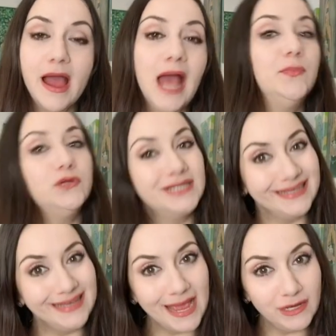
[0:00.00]
I put
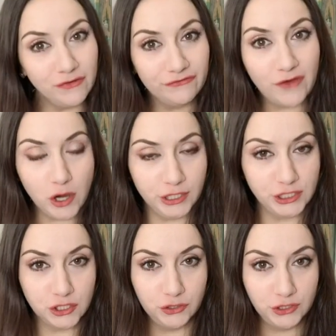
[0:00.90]
again
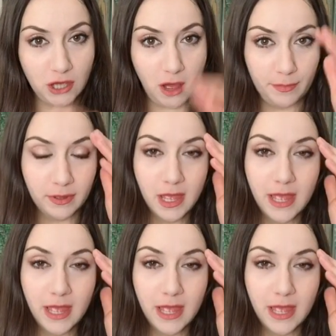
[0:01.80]
varnish on top.